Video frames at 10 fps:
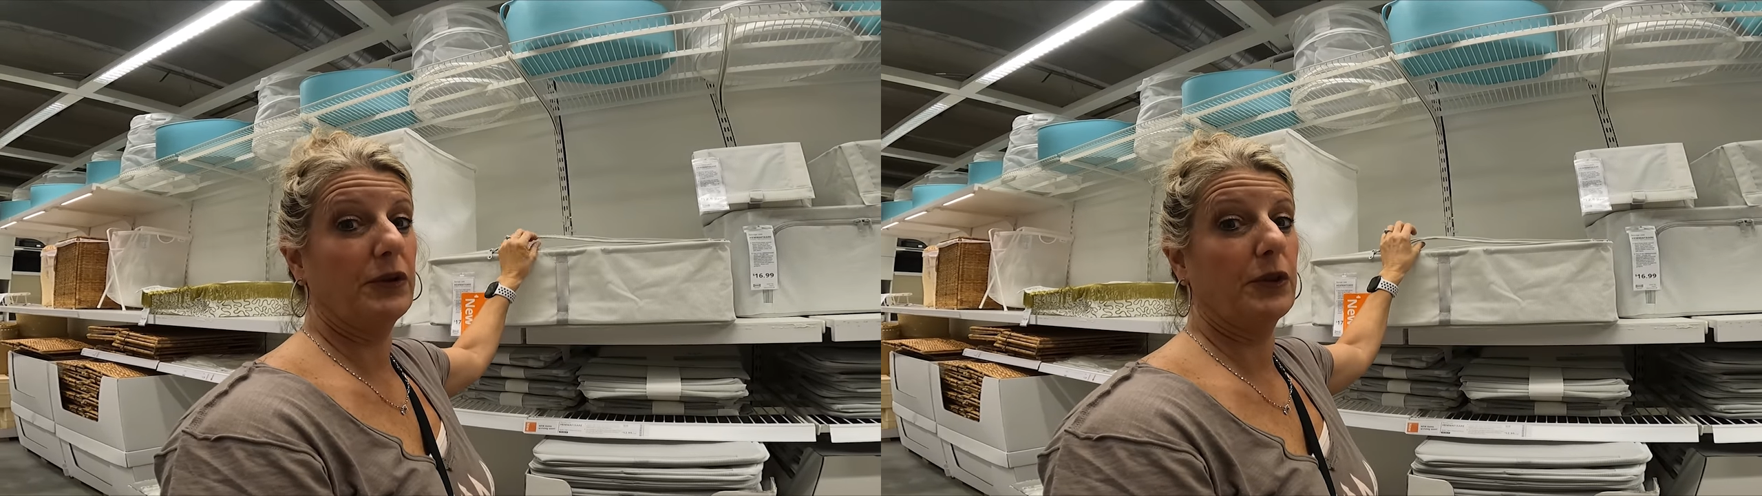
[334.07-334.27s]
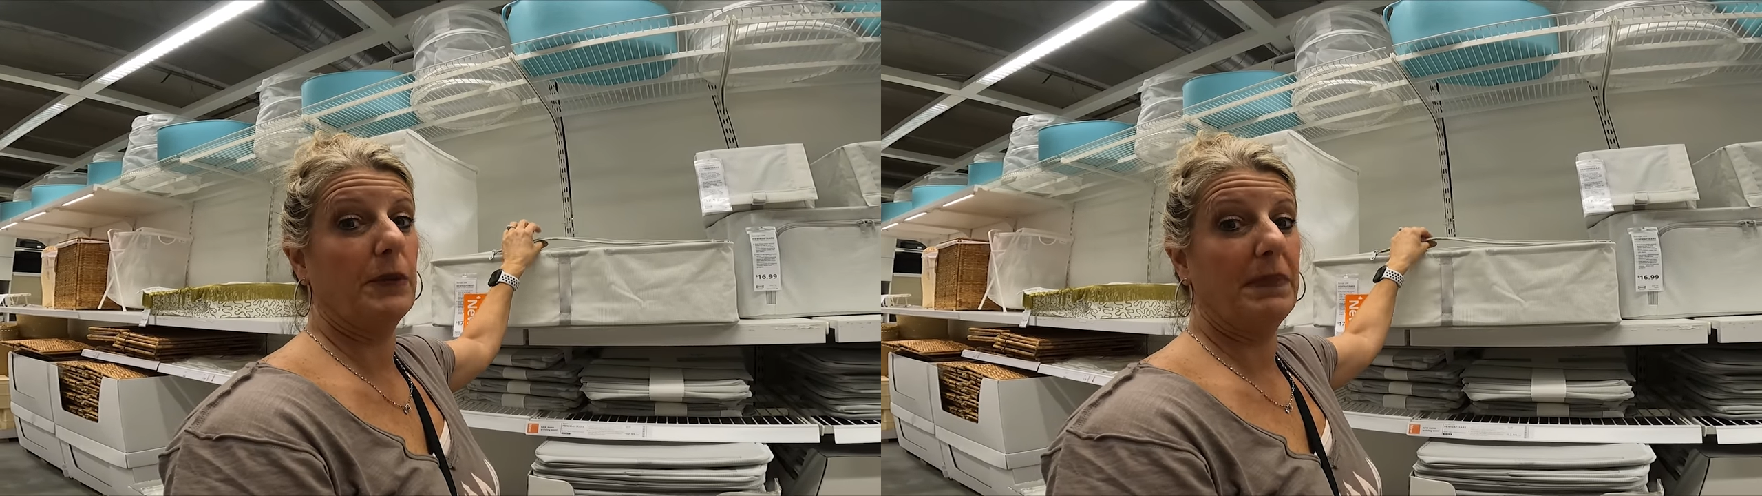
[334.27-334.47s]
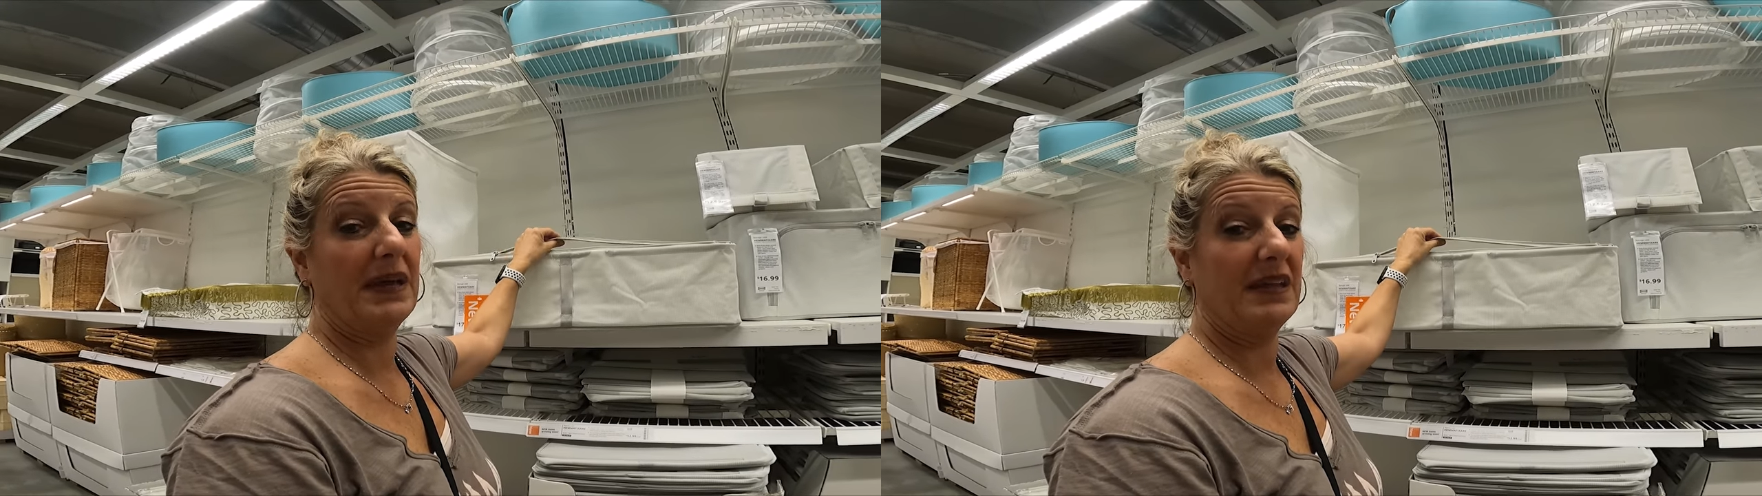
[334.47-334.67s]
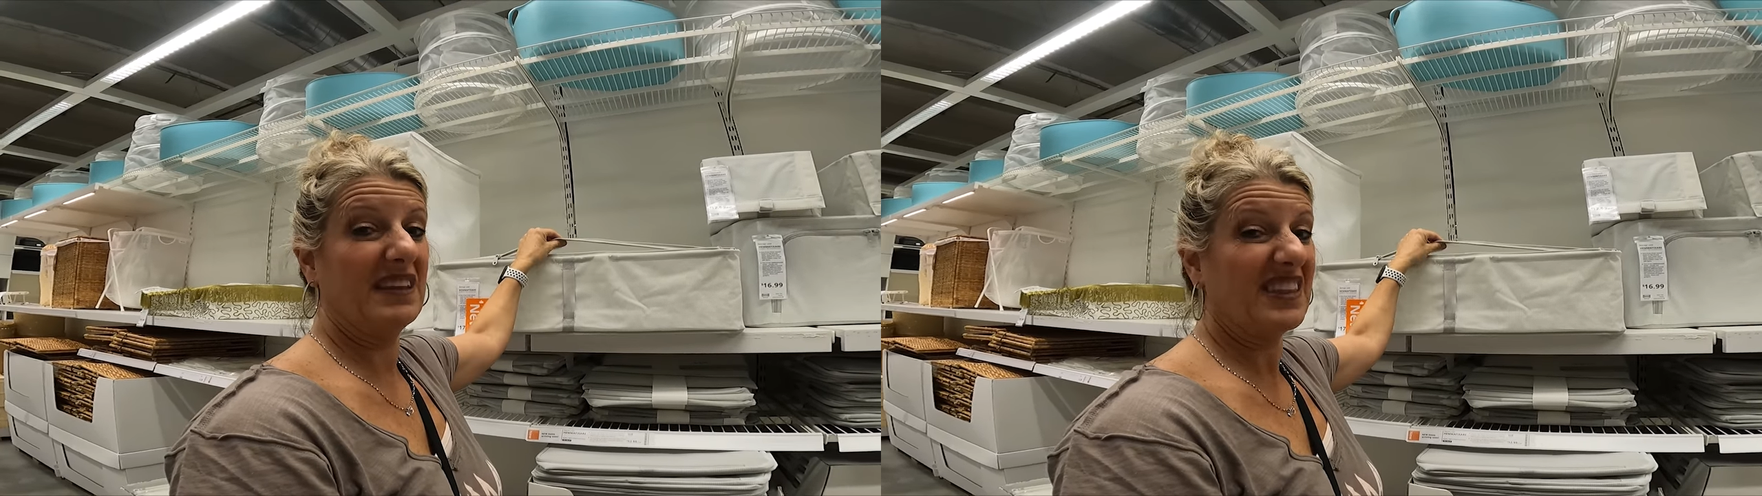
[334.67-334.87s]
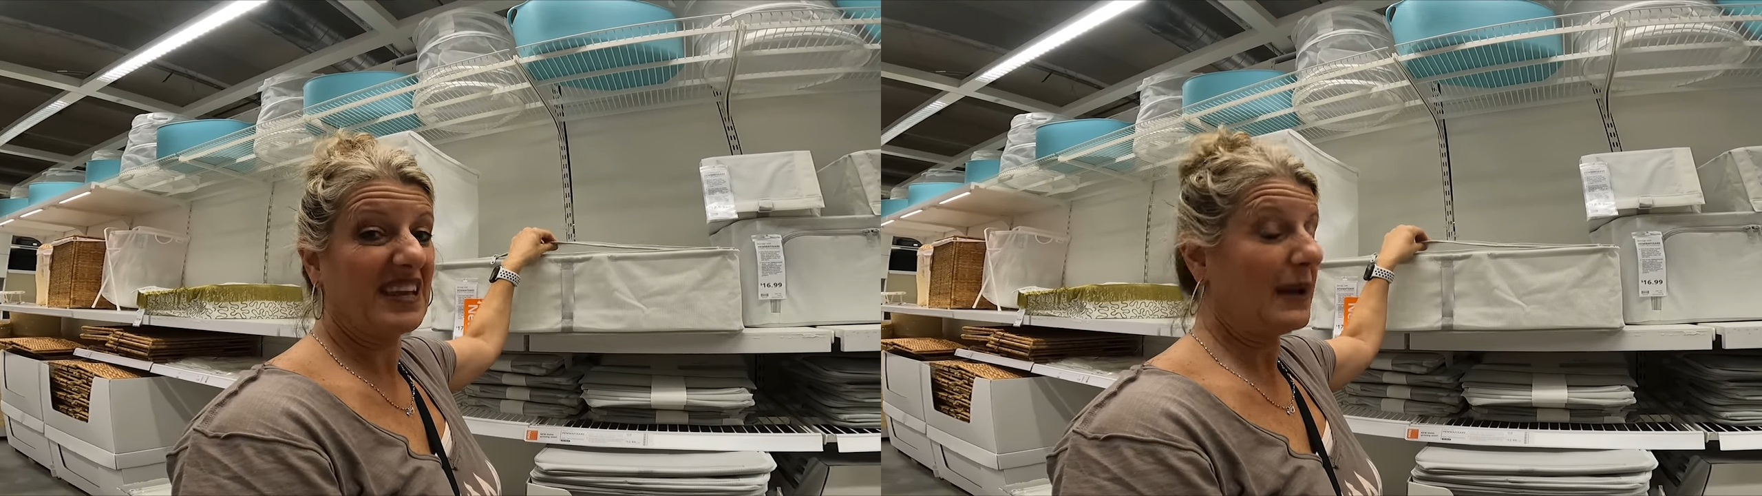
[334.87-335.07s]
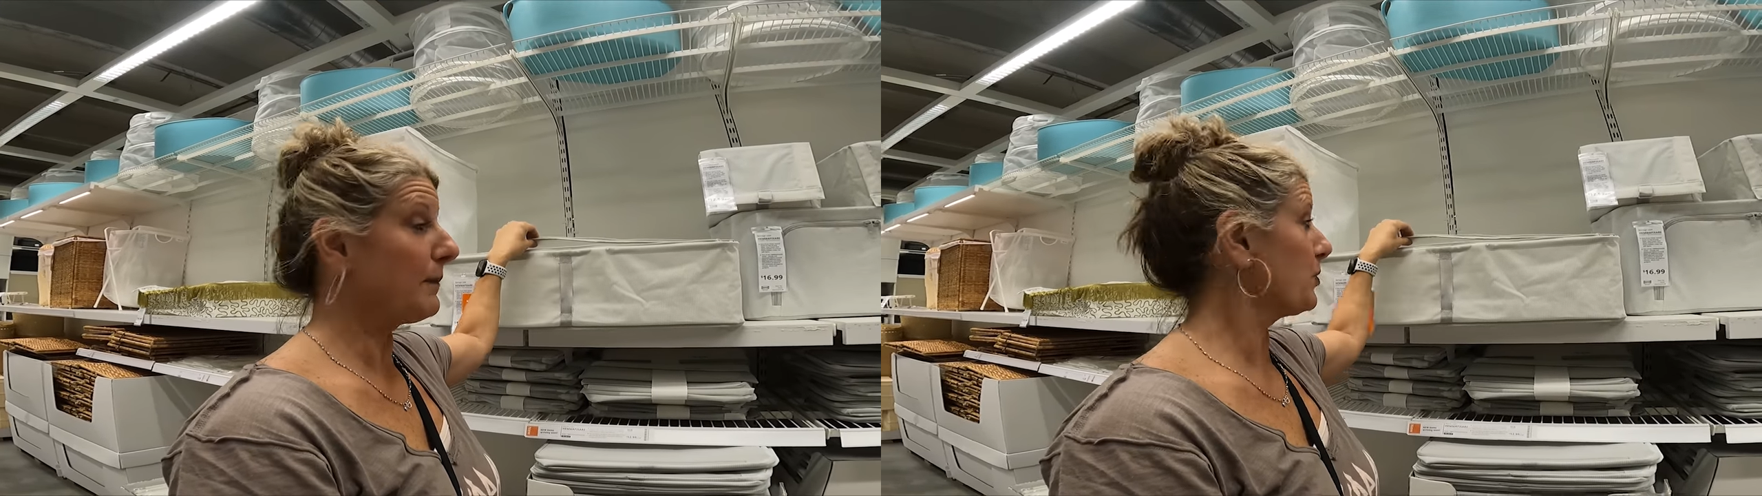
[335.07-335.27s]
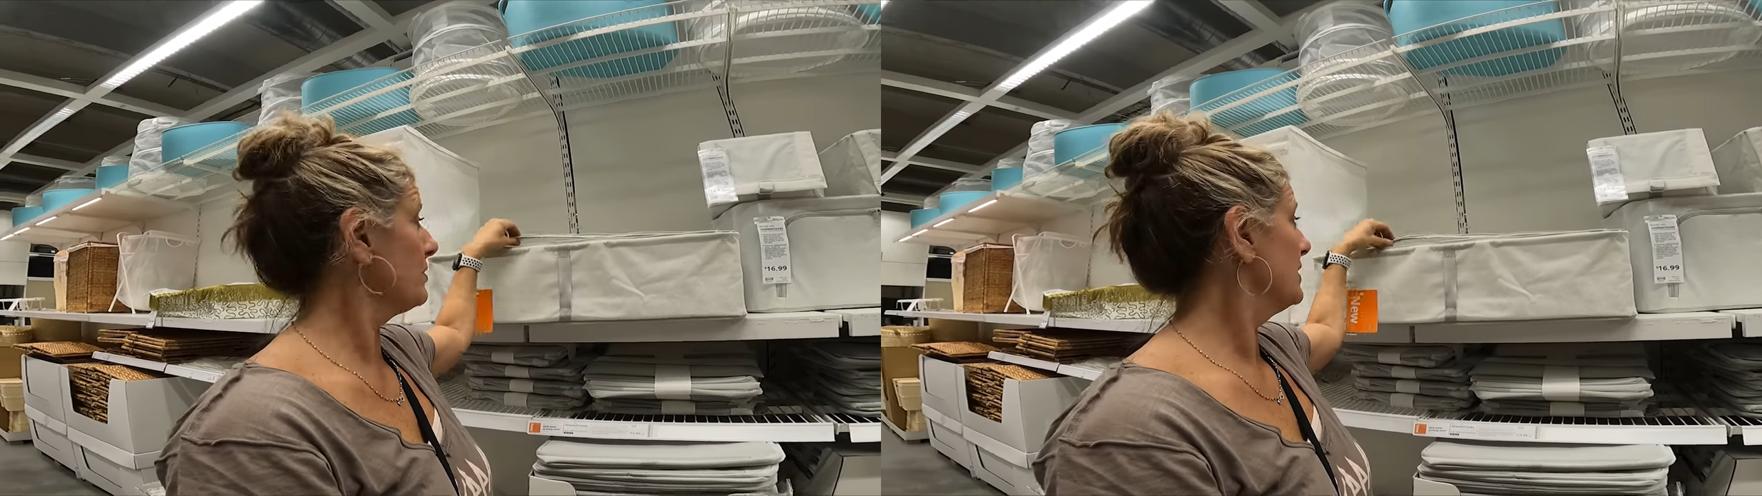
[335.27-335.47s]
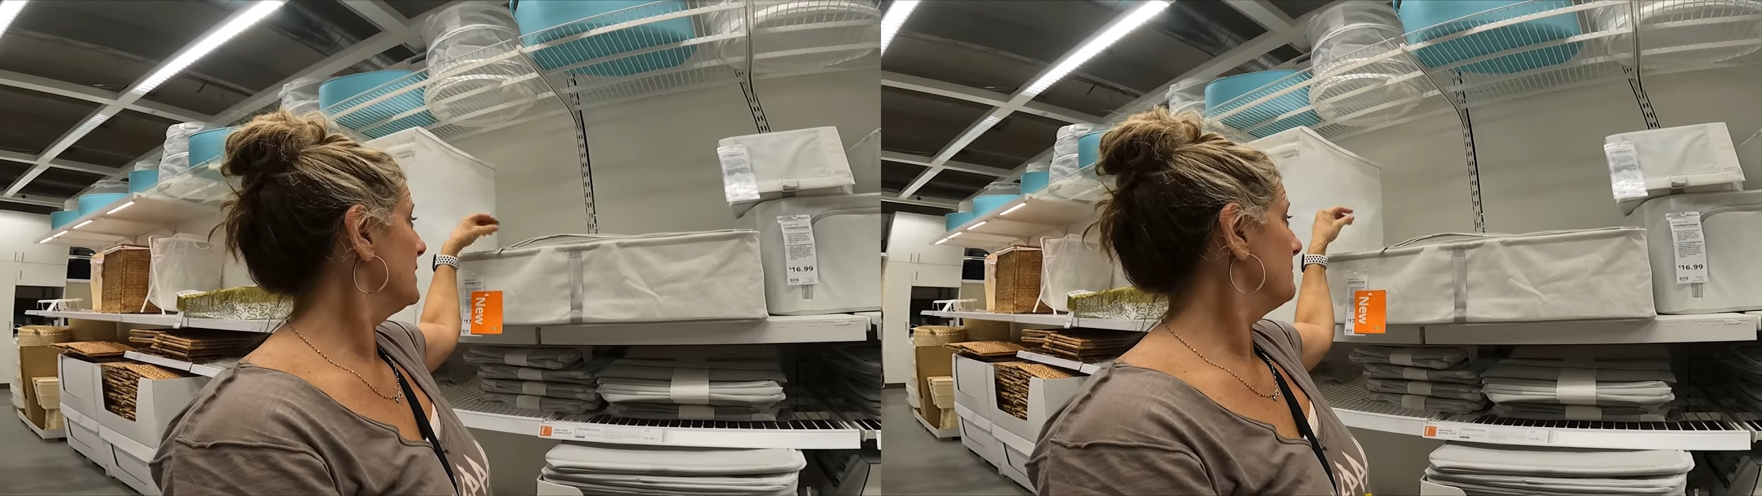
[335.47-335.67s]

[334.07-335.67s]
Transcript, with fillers: under the bed in the camper